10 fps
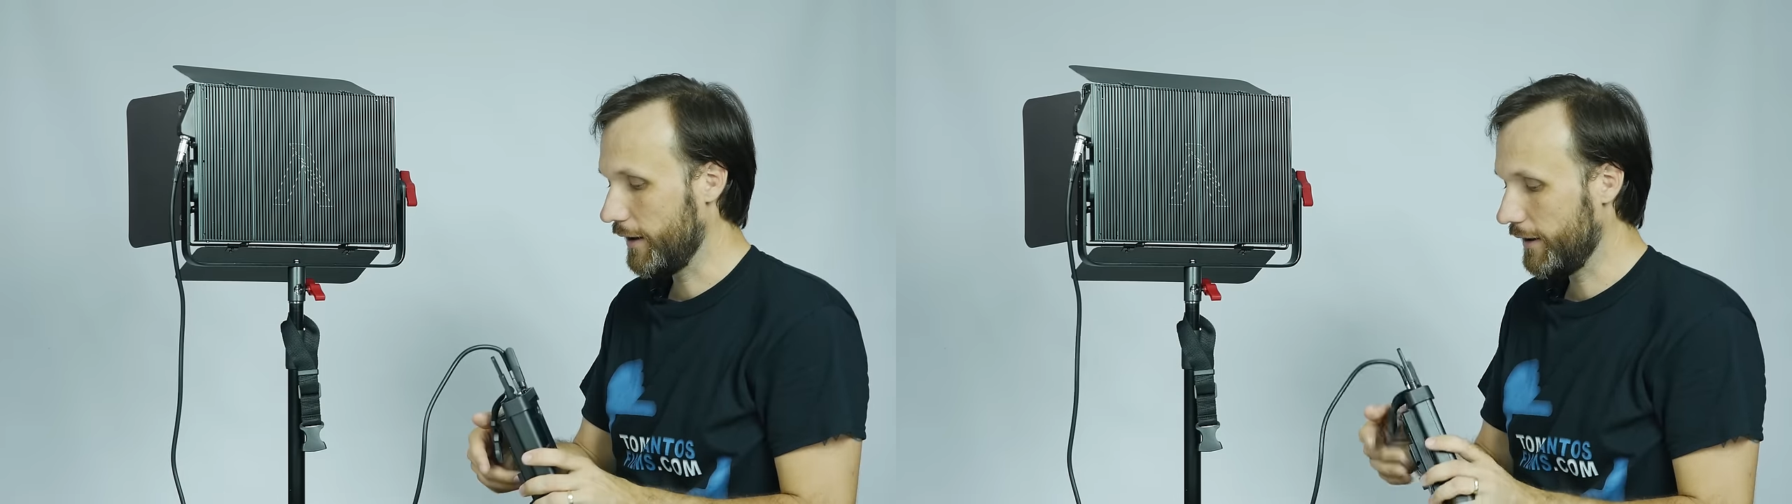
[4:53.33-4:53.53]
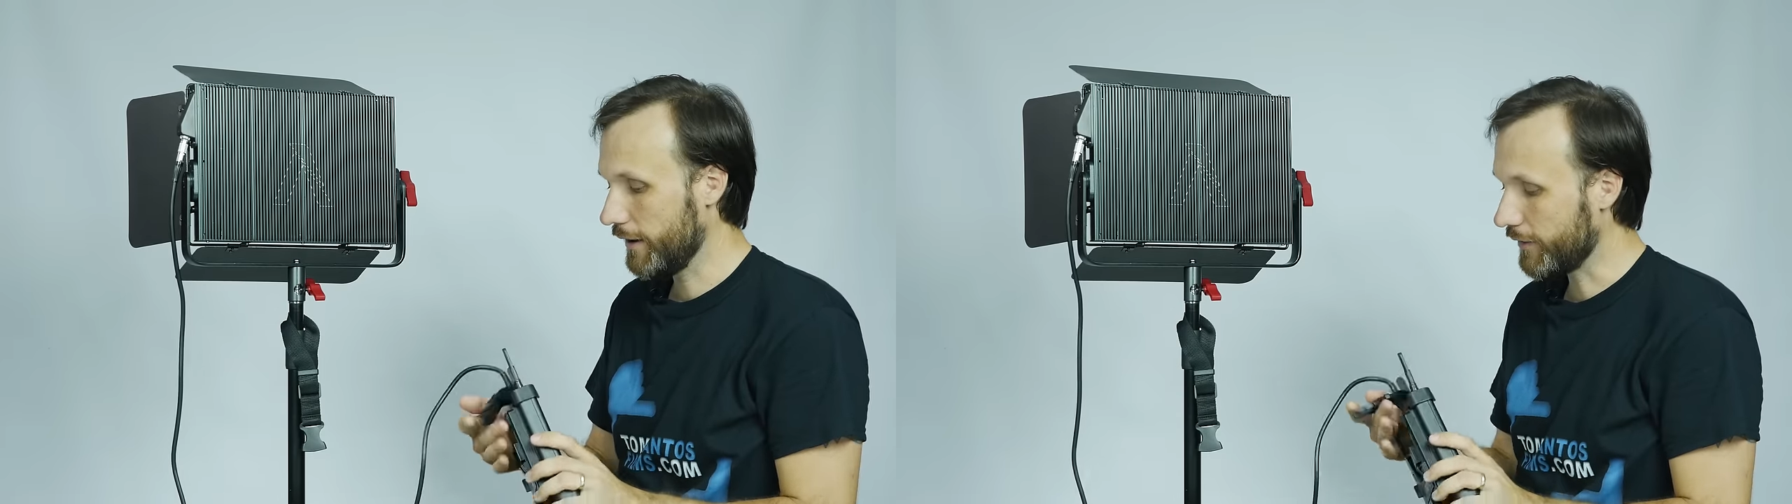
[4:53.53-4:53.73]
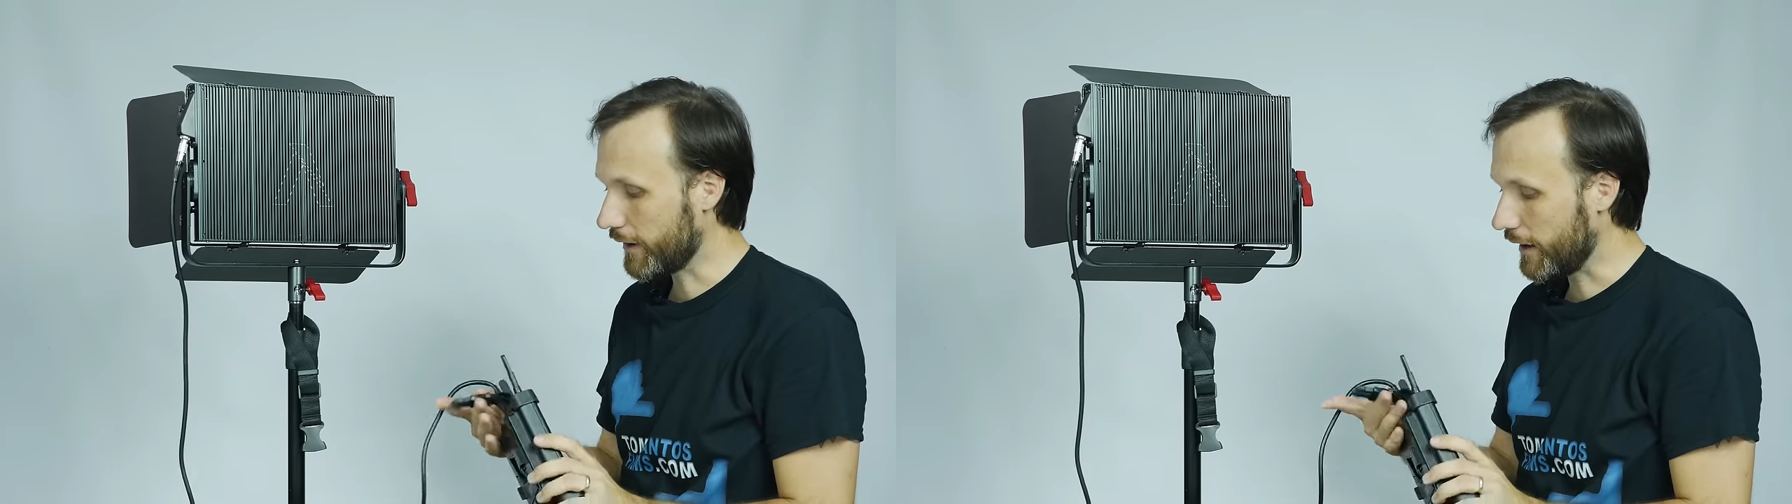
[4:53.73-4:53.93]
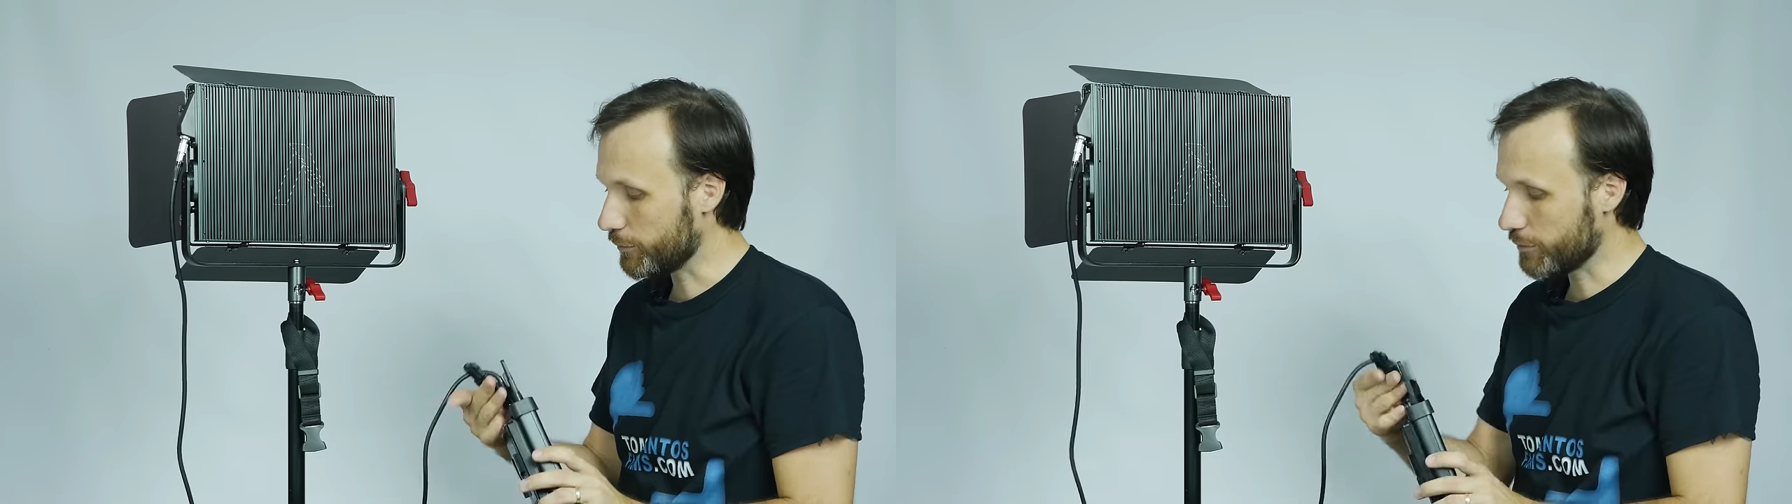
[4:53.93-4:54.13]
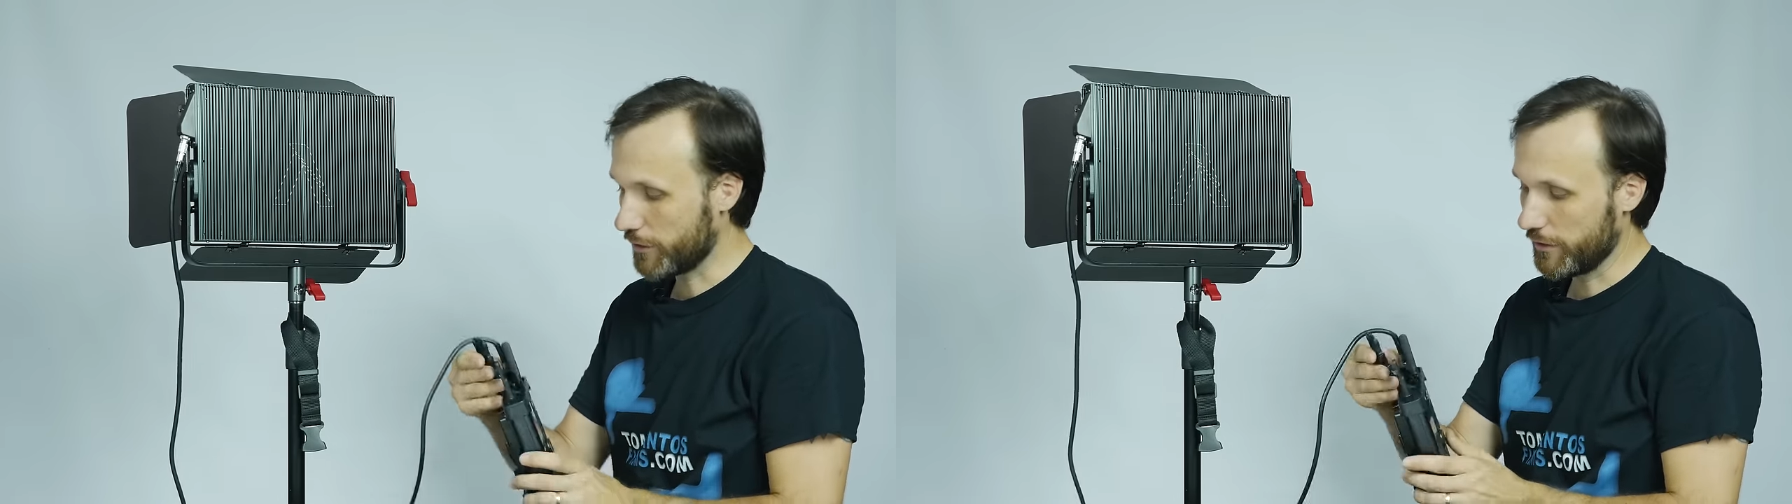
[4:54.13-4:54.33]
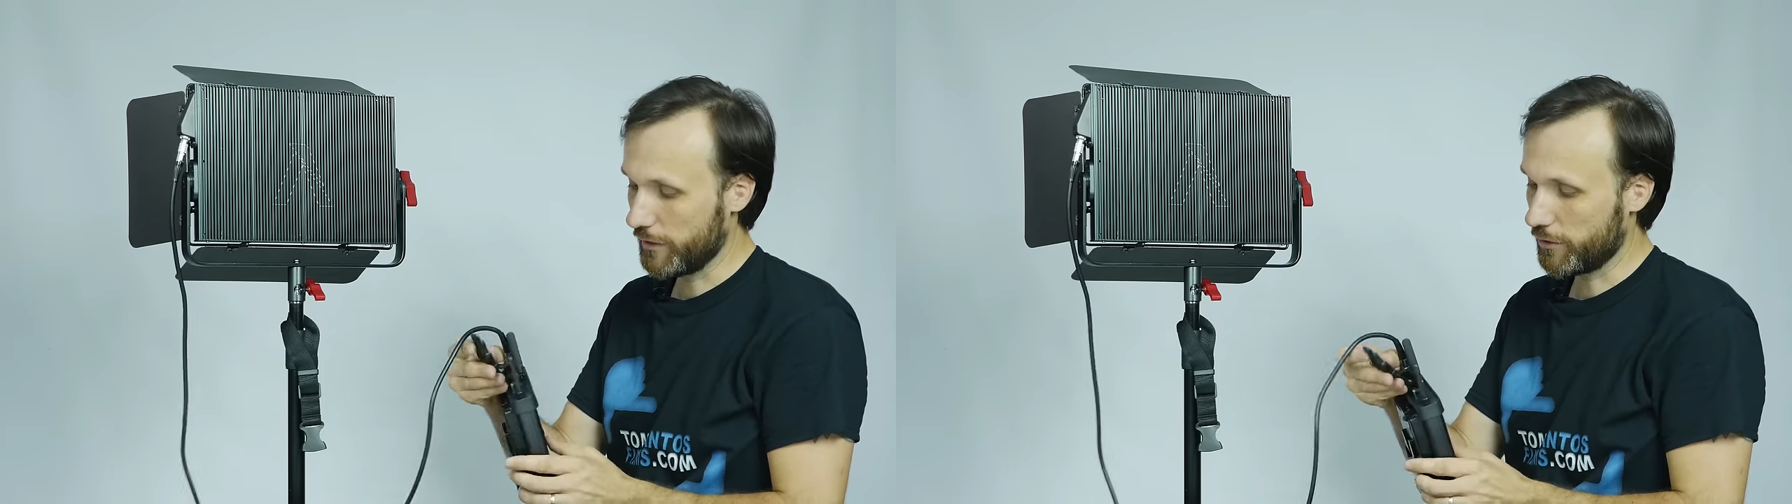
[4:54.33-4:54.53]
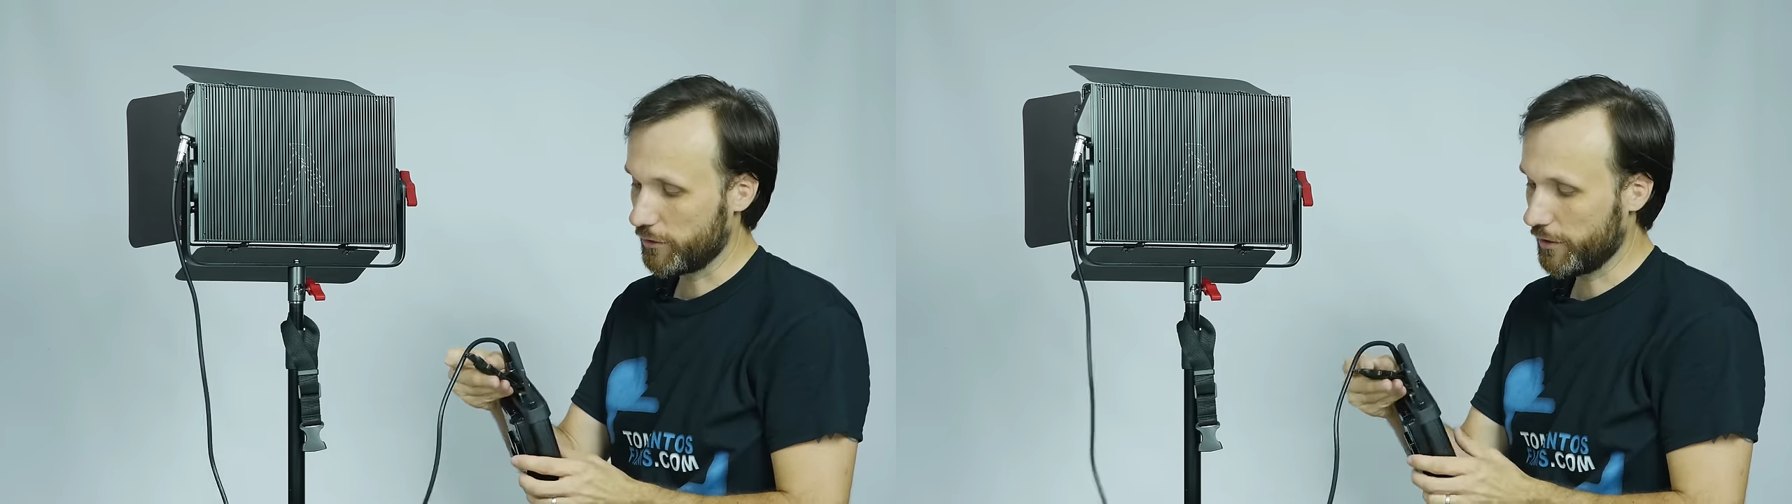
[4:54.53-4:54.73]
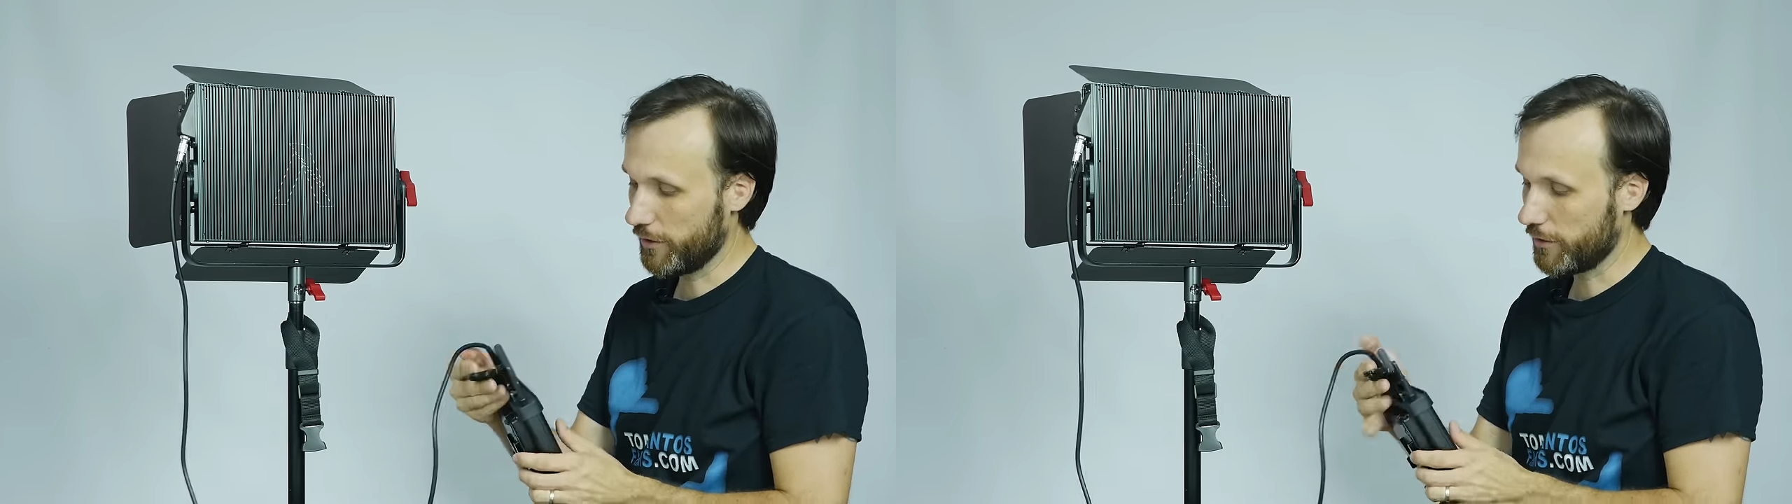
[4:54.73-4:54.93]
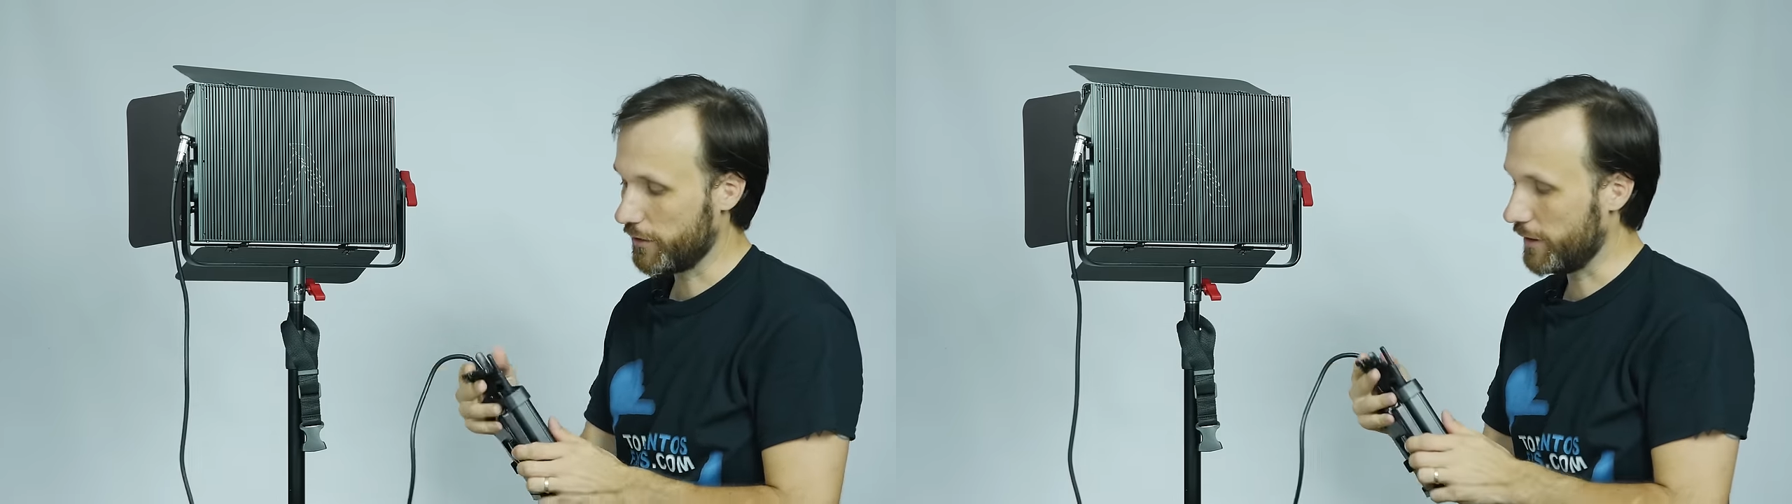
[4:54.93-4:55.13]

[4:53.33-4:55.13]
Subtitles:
It even comes with a little here